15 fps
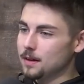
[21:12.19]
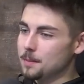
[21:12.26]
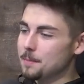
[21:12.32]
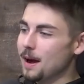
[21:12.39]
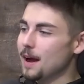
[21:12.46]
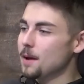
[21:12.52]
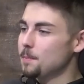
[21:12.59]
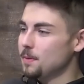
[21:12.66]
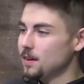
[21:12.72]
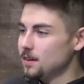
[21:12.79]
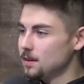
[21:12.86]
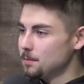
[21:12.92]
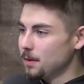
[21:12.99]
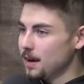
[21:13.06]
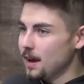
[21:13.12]
in my
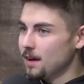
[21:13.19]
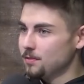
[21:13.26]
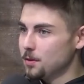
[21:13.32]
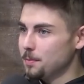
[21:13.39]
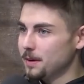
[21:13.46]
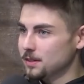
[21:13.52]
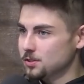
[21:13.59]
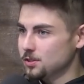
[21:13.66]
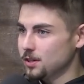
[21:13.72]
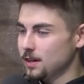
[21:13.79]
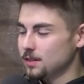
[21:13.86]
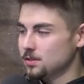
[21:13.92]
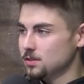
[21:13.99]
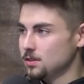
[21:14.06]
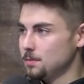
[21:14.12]
opinion, might have the best
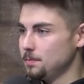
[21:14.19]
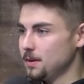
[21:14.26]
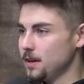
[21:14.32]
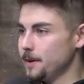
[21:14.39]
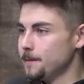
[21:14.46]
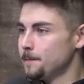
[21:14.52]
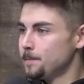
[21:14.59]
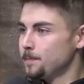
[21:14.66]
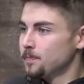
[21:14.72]
chance to be